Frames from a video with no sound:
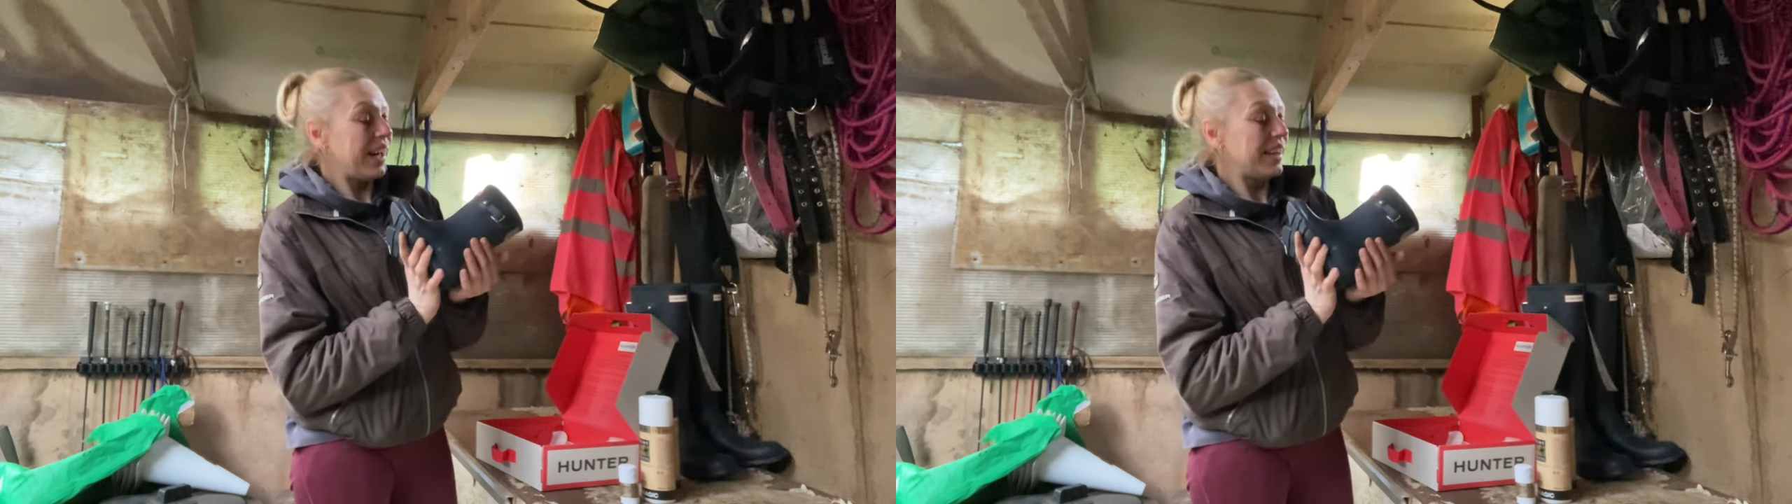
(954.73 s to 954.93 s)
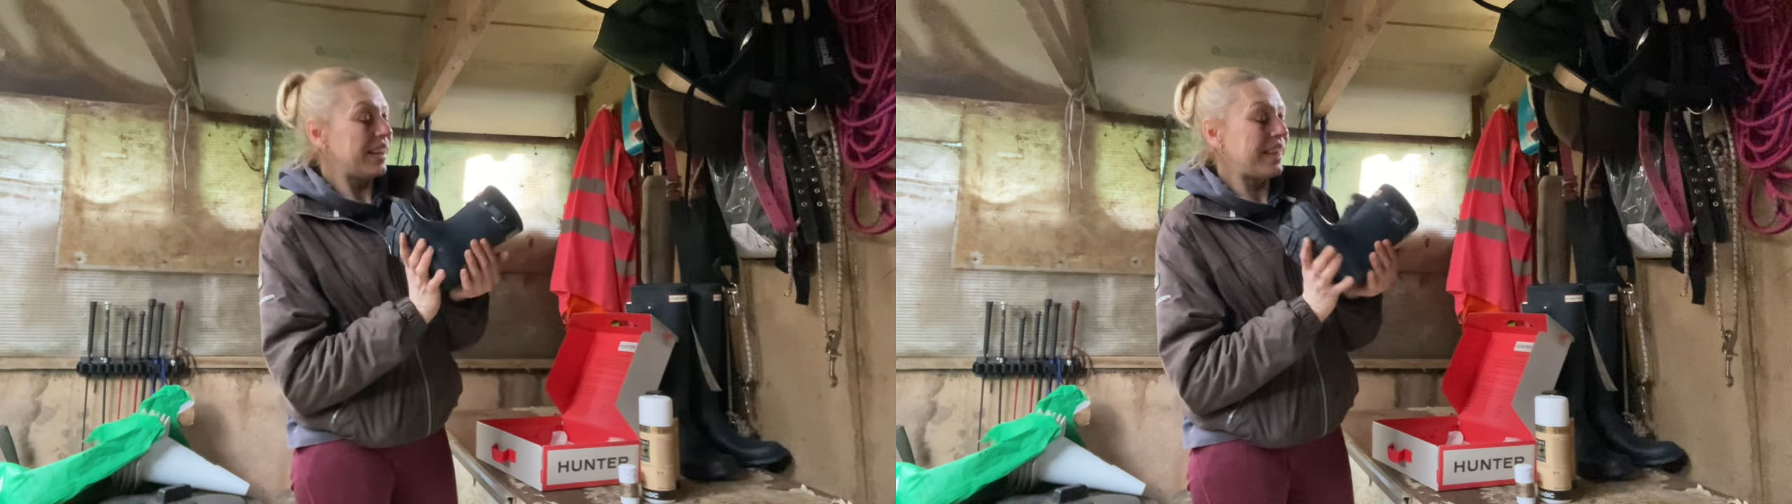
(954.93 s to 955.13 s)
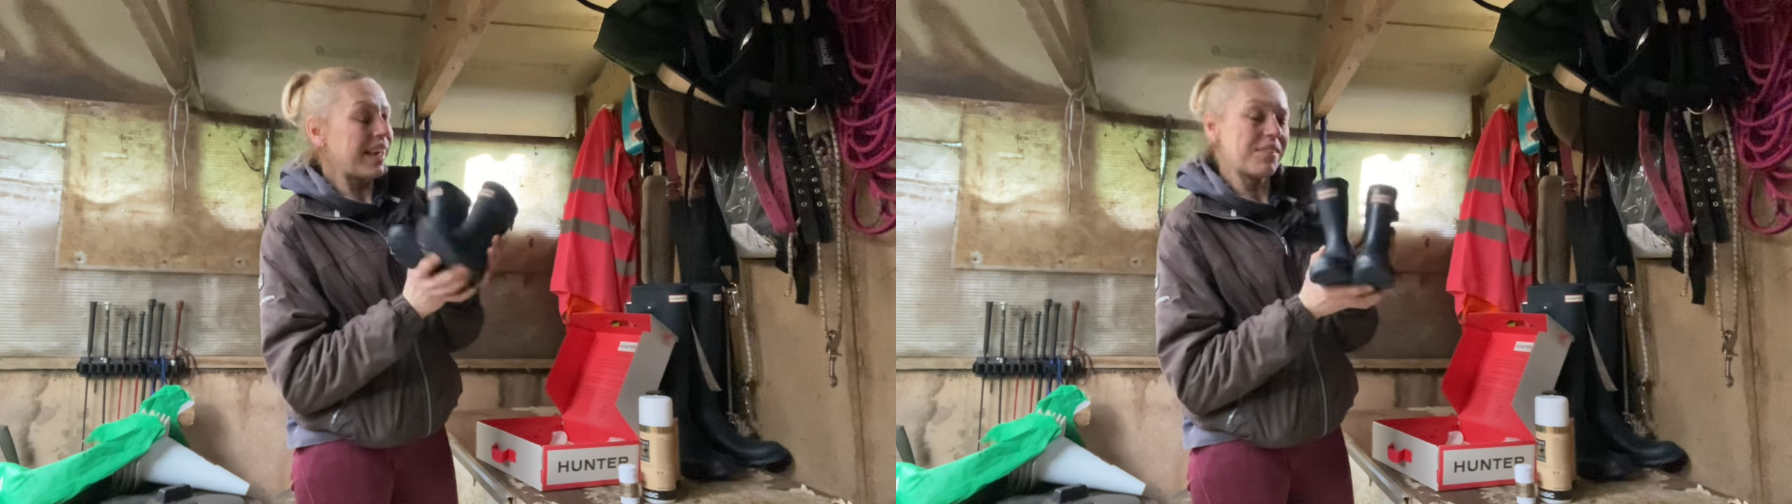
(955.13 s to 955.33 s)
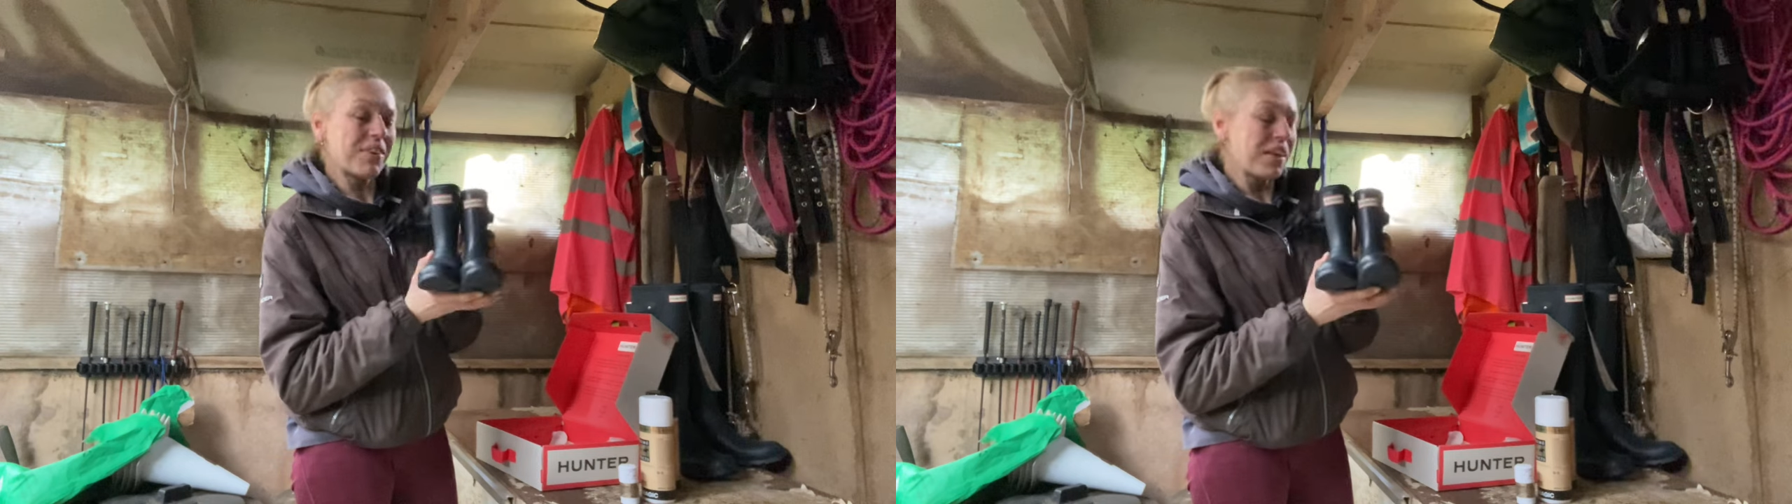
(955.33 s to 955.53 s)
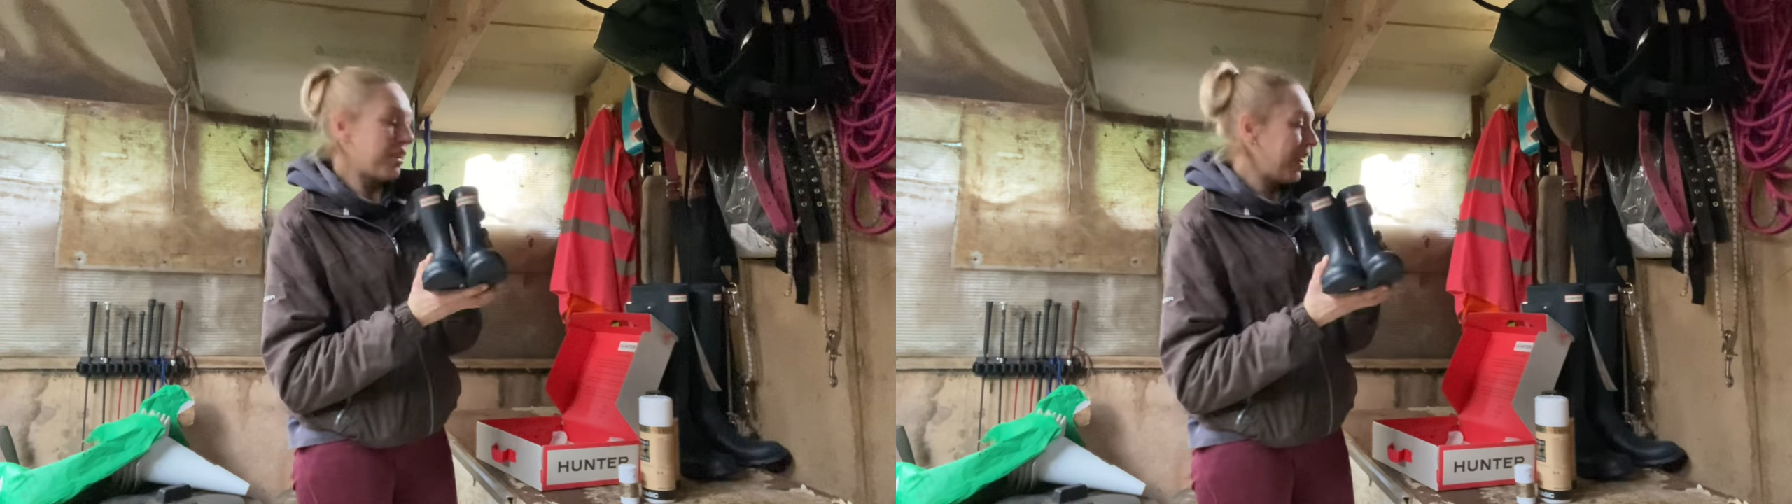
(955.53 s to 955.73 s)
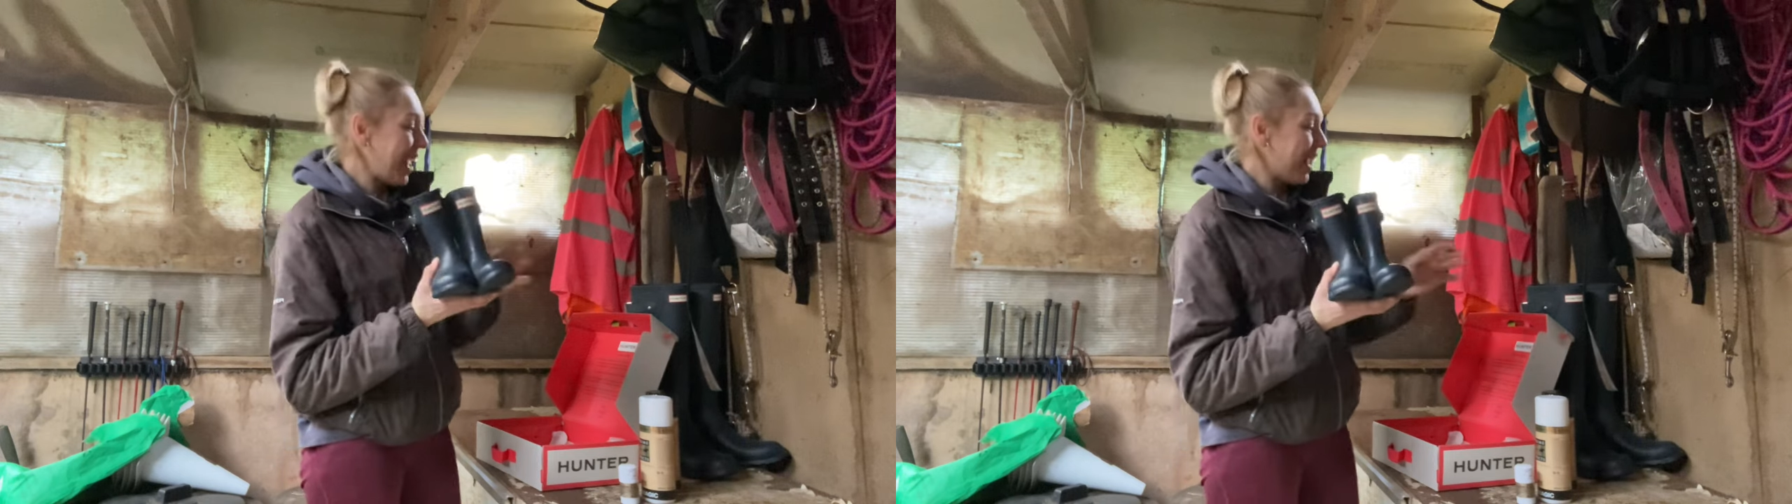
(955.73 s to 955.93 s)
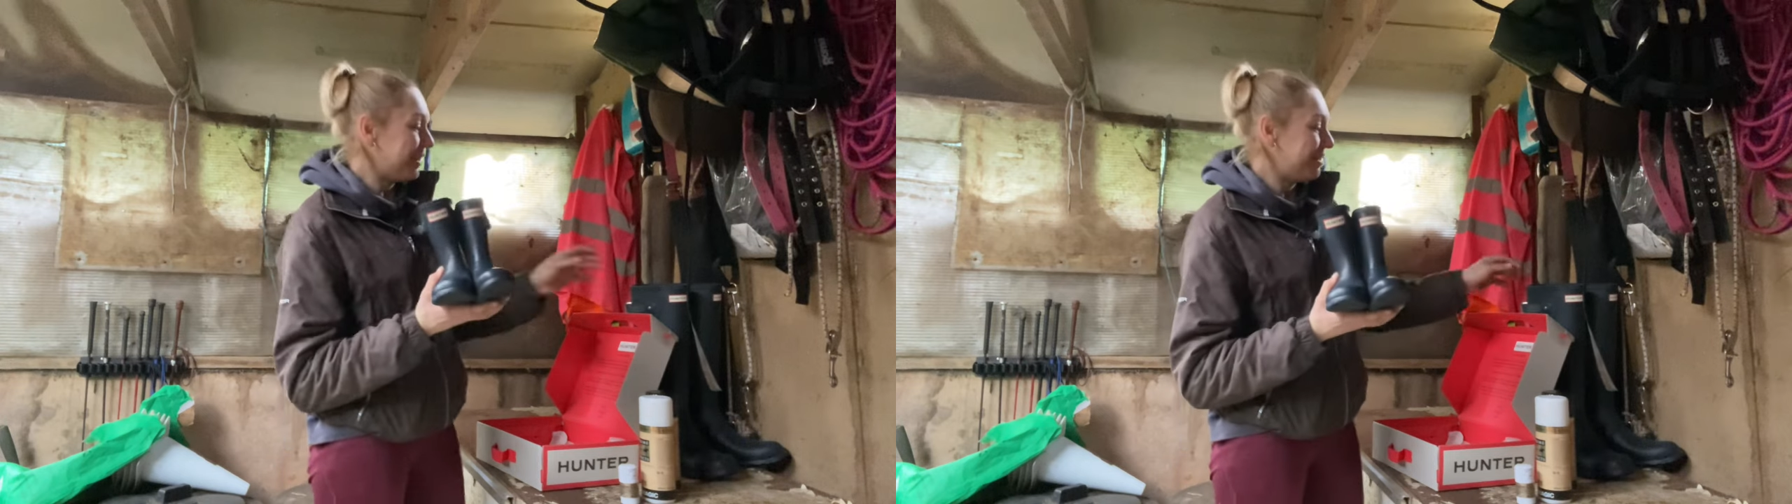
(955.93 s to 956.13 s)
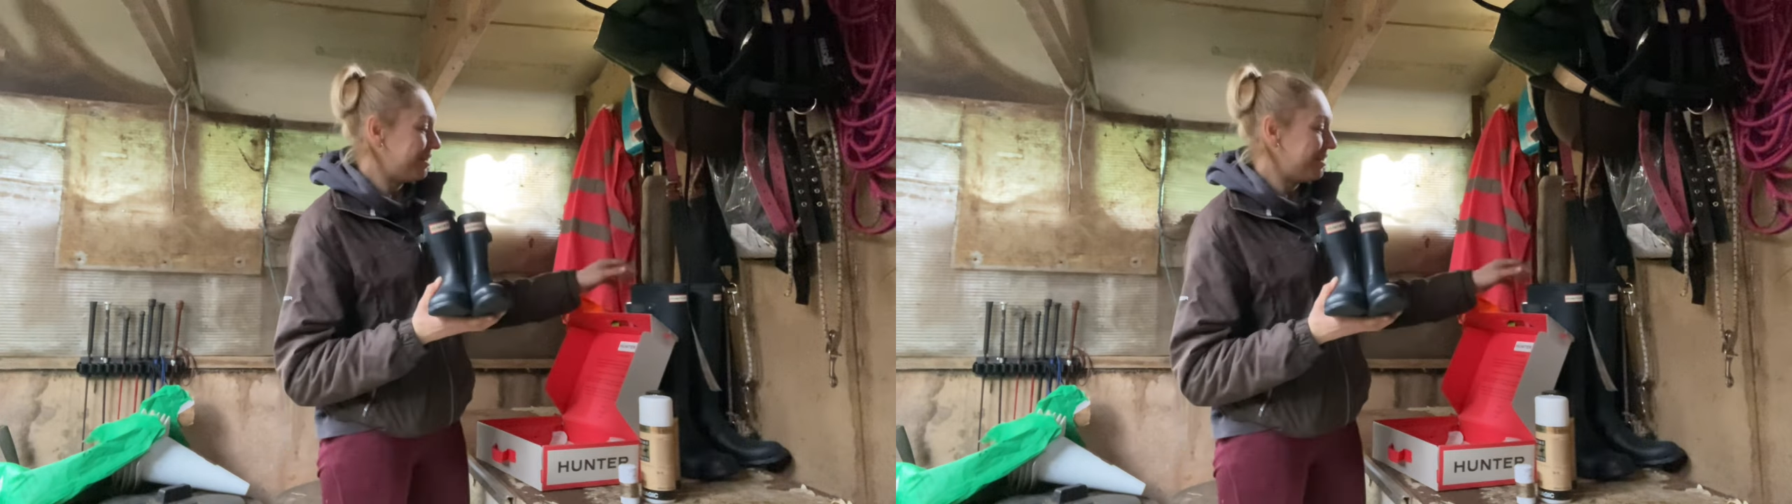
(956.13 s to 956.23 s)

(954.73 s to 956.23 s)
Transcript: anything, but I thought, here,